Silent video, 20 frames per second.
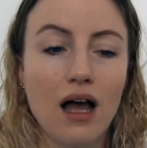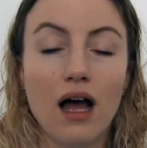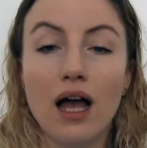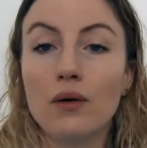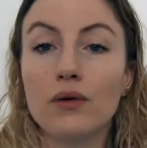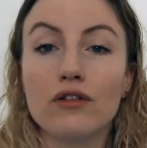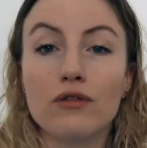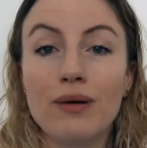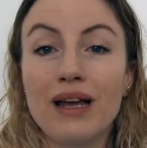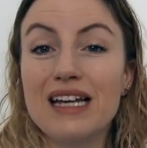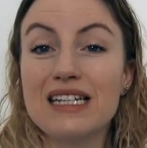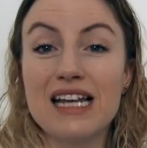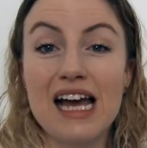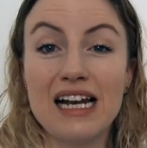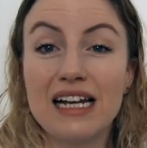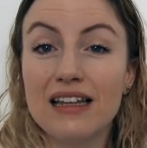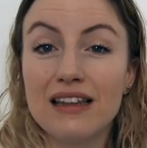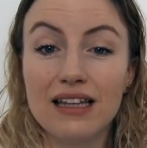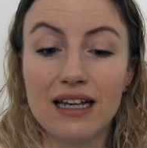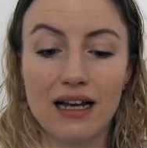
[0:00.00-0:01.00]
I would have paid
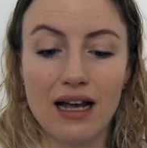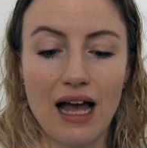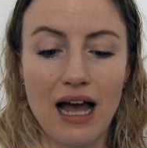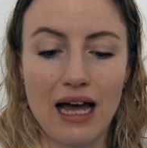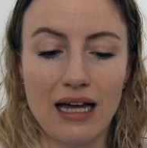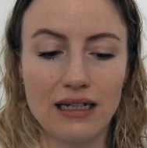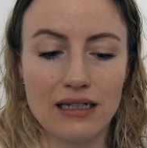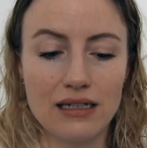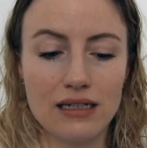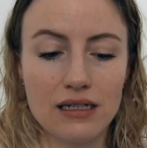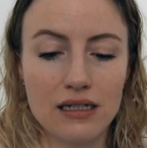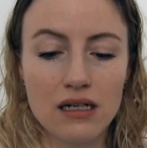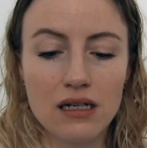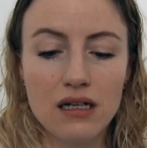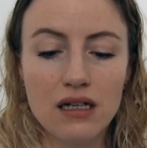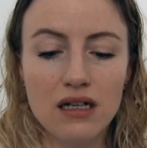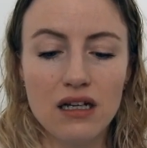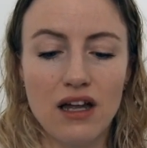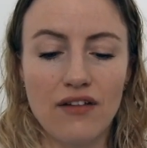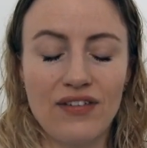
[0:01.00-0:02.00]
anything, and
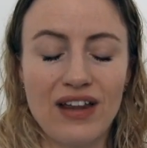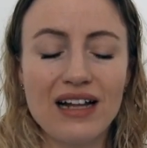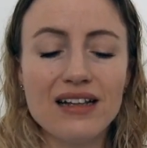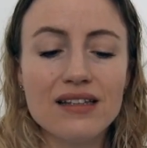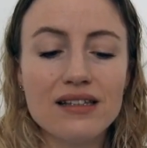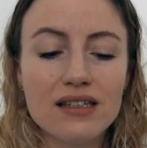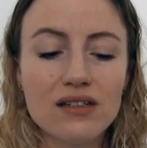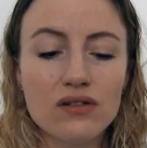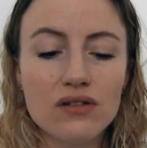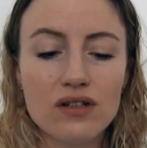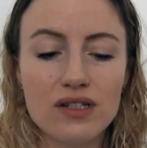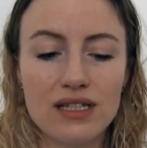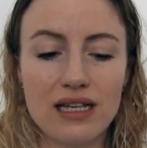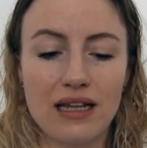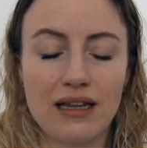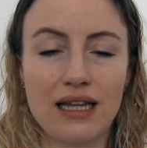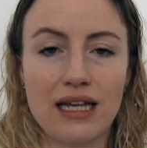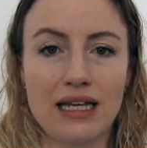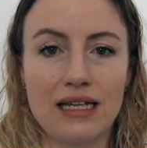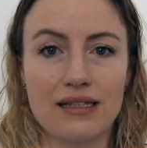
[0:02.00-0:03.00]
that's the other
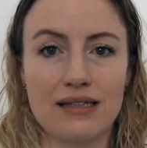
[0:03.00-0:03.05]
sad thing,